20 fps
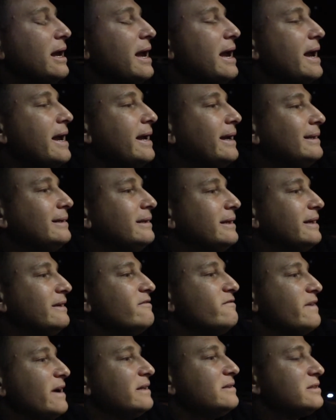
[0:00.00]
And
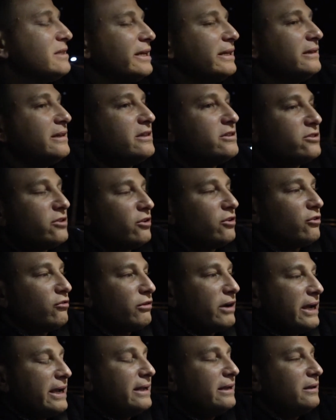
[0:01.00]
events like this are
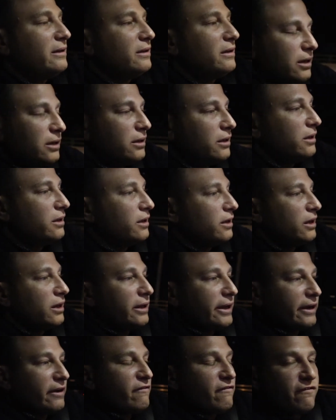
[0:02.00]
great,
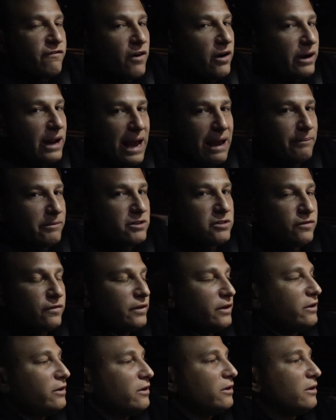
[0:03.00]
like a fun
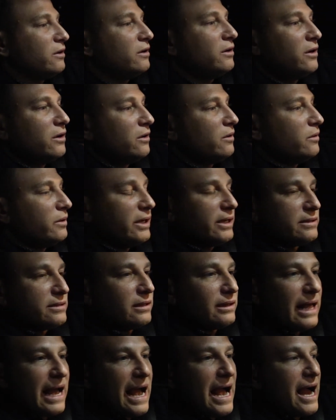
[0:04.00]
atmosphere. We get
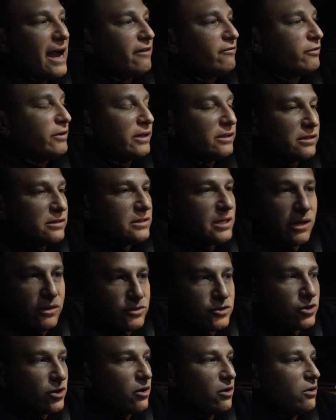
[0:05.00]
to laugh, we get to tell
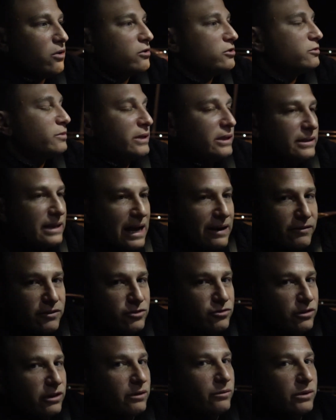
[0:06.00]
jokes, we get to have a
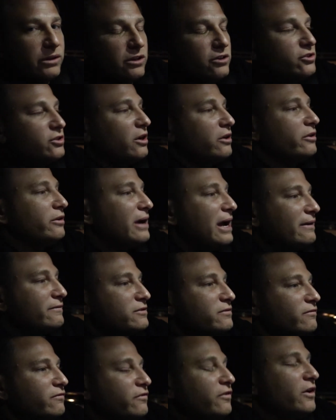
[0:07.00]
drink with each other, have
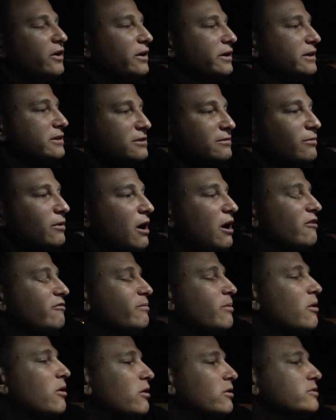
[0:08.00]
some fun, hit some
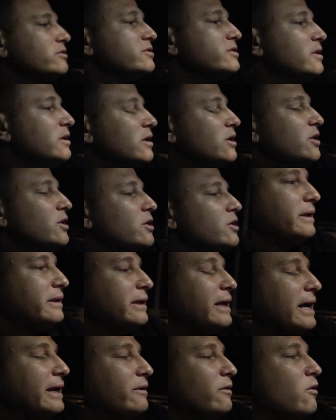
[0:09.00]
golf balls,
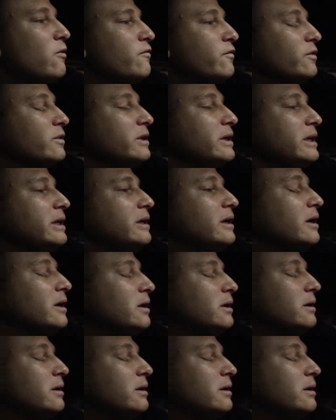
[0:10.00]
and hopefully